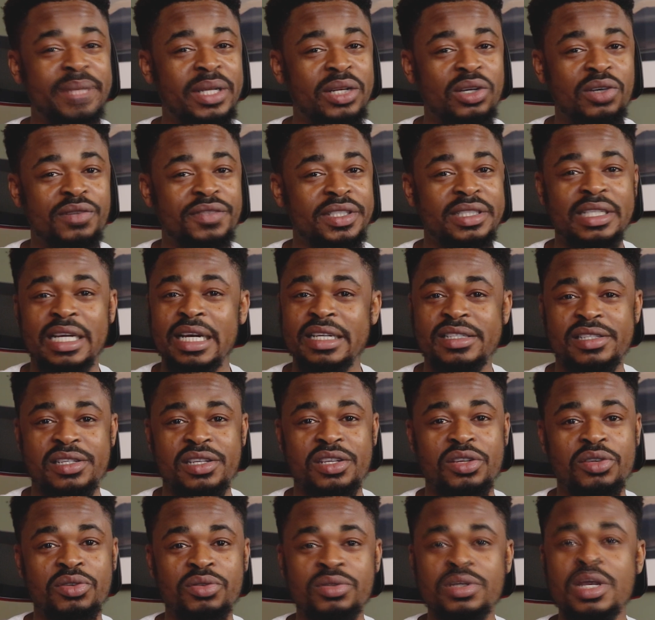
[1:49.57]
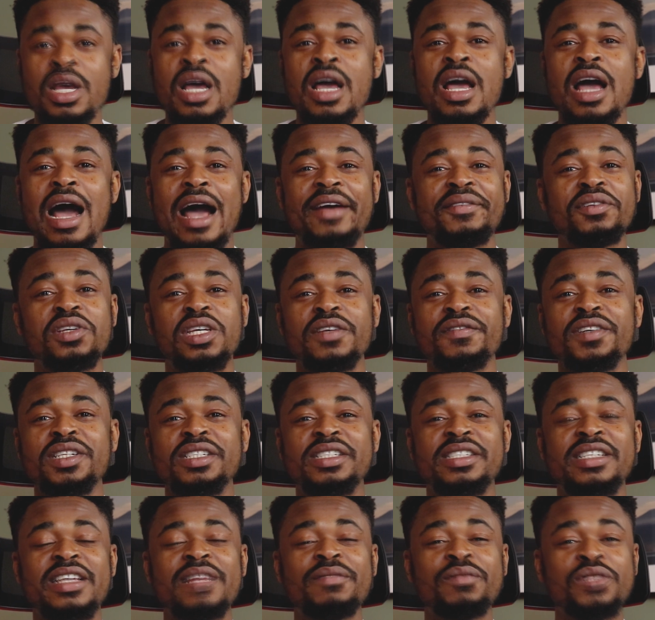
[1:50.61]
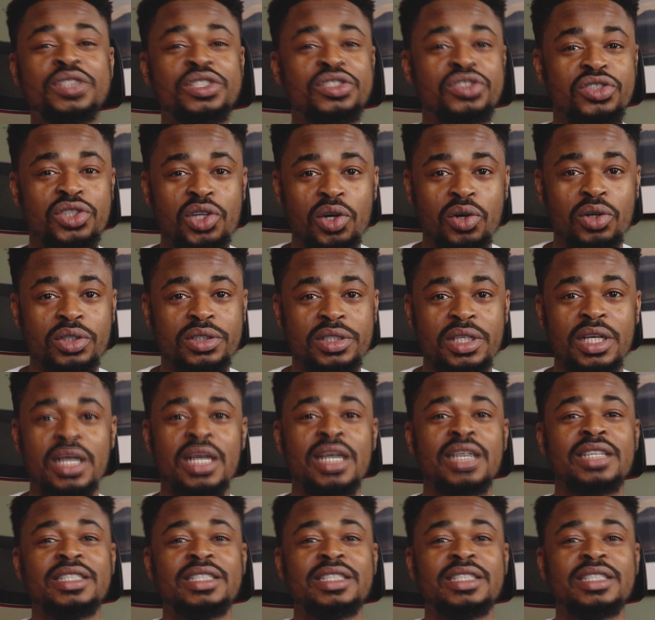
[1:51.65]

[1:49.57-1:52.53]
deep enough in that skill? Are you giving the same results